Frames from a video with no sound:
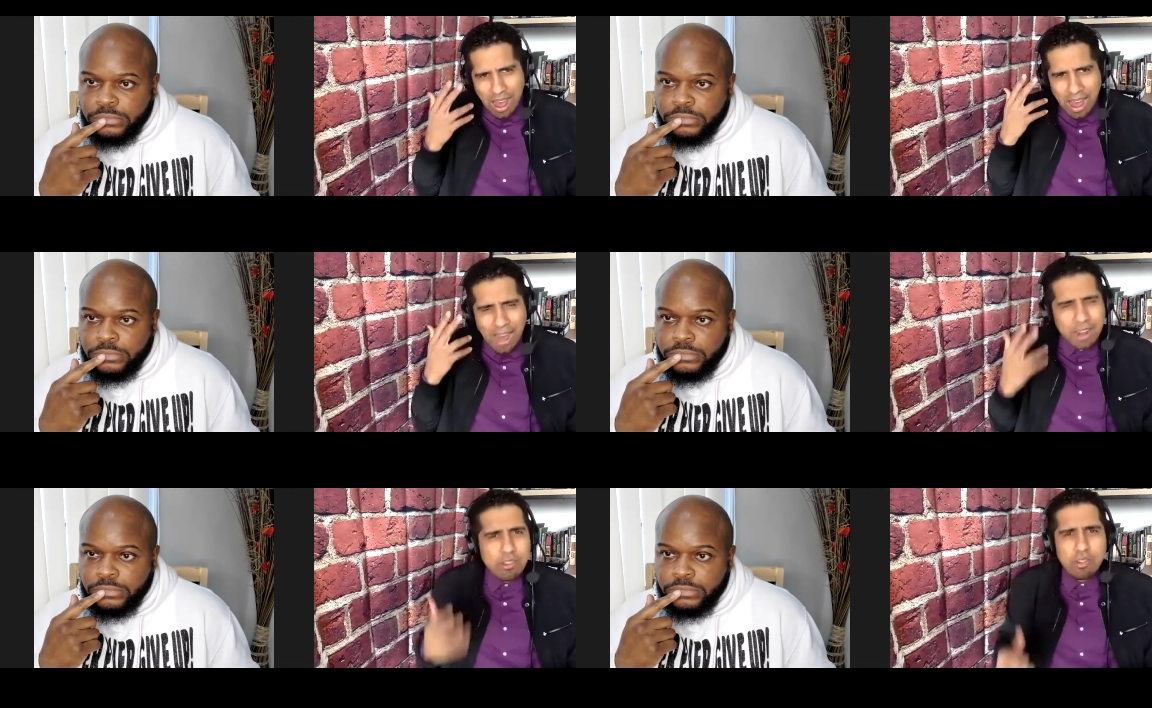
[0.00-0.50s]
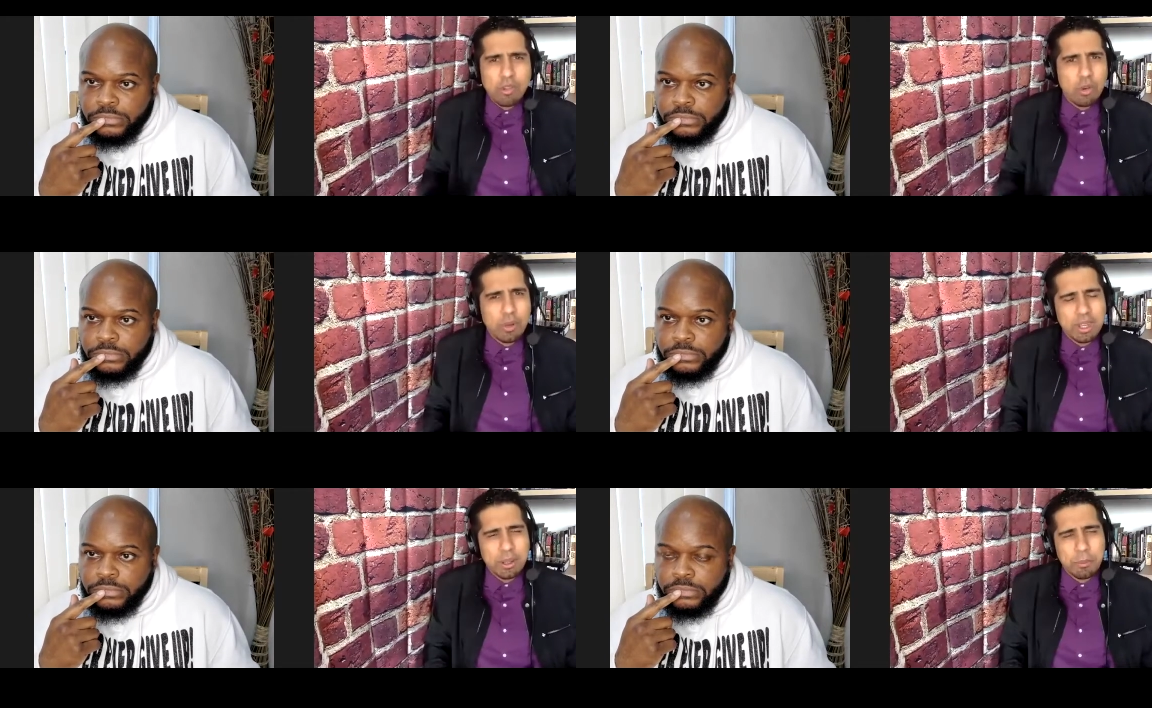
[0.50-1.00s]
Speaker 1: how did you
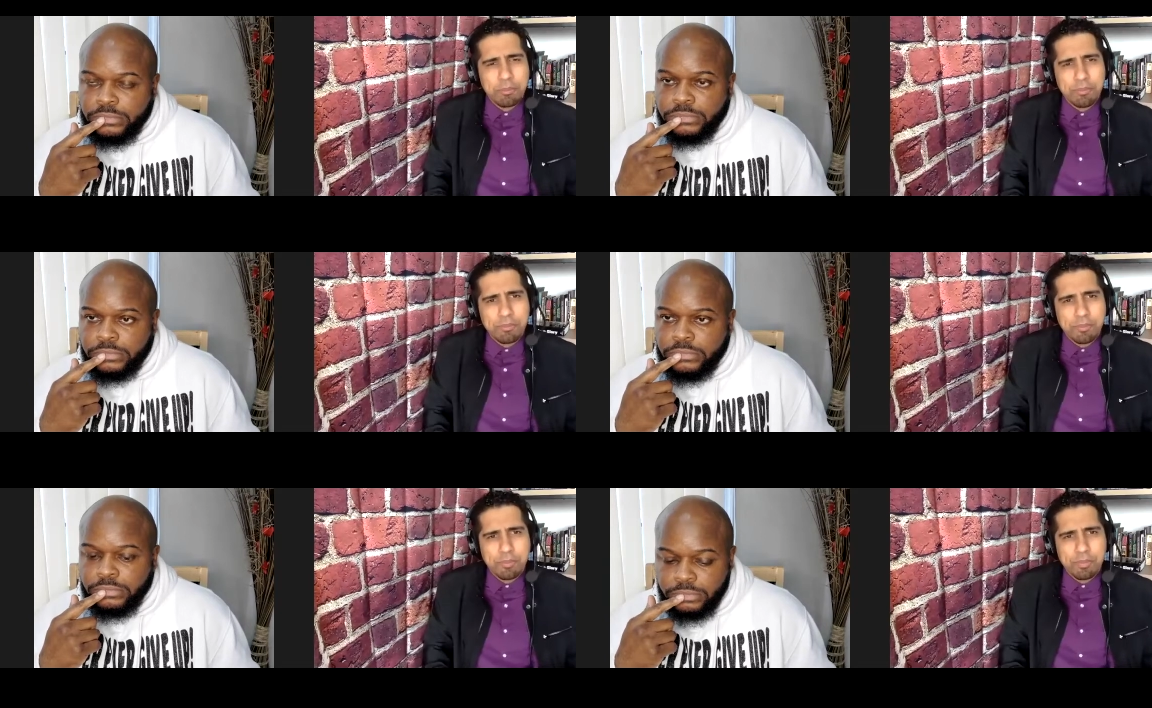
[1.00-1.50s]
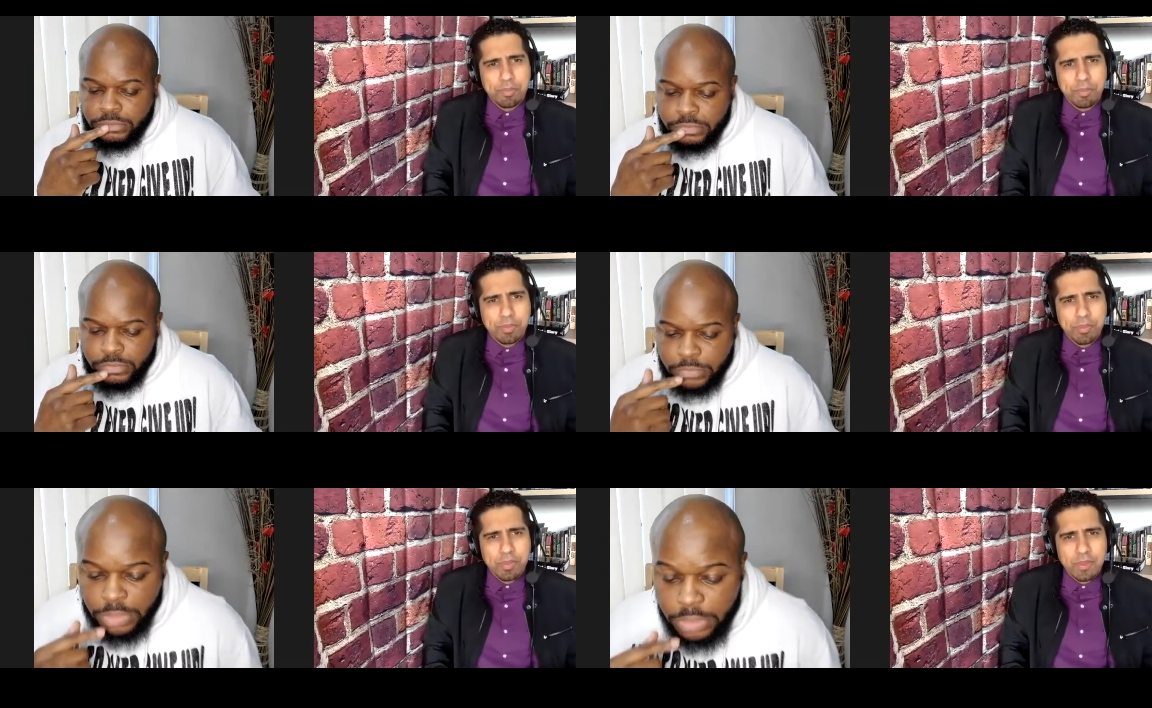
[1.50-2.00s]
do it
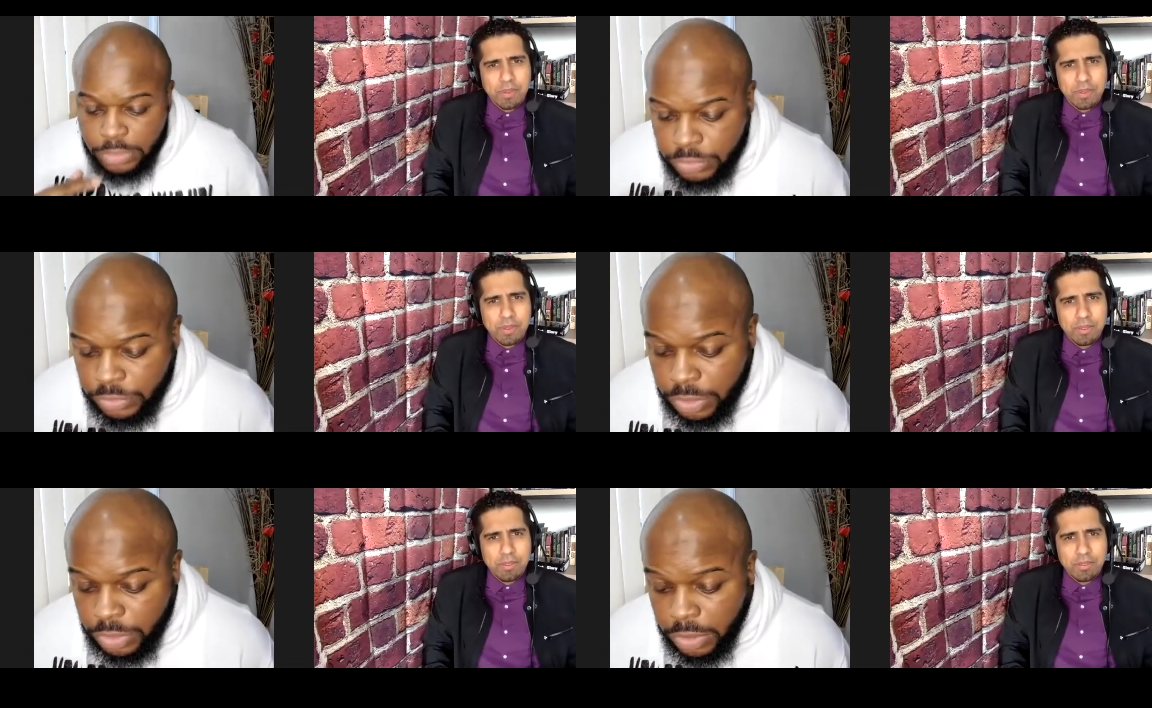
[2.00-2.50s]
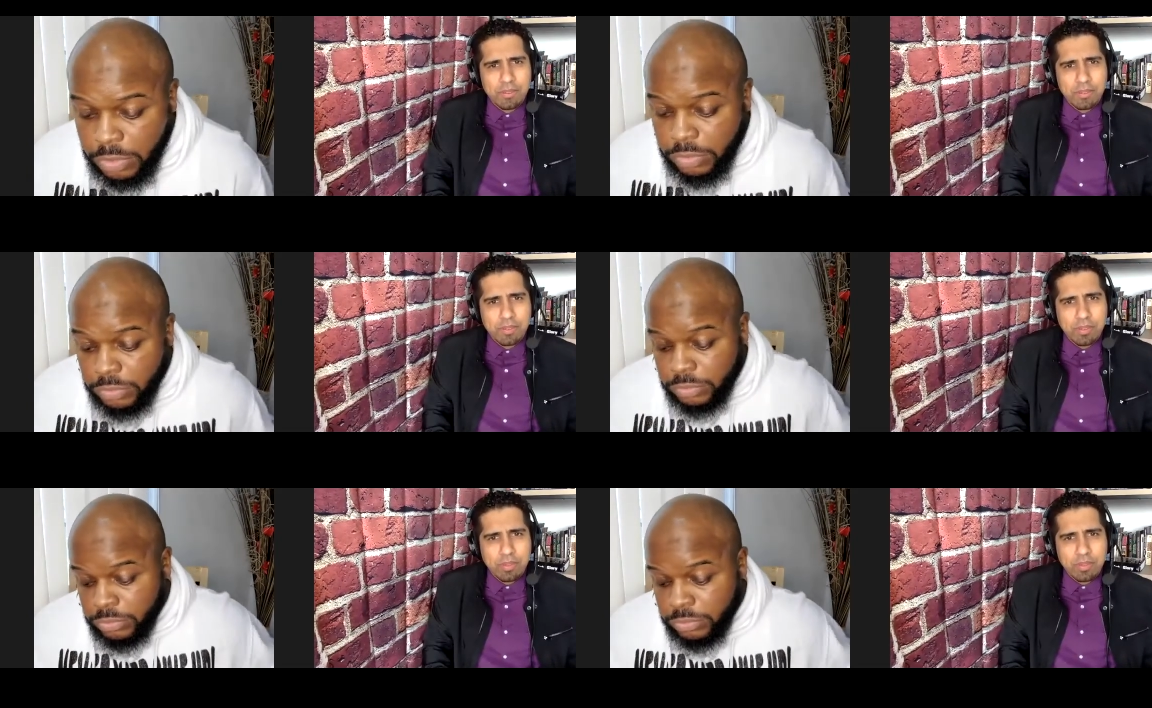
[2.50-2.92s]
so